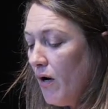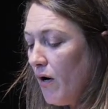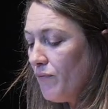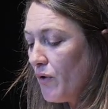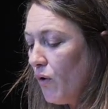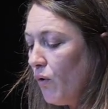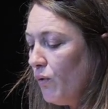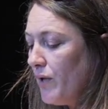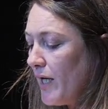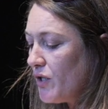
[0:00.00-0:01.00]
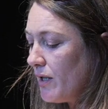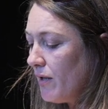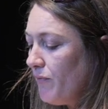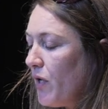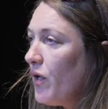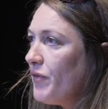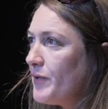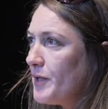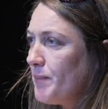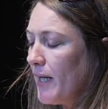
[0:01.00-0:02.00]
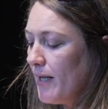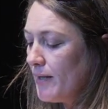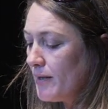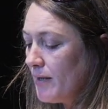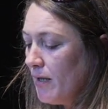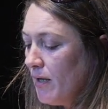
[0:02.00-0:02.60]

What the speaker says: of the whole nation and of all of its parts,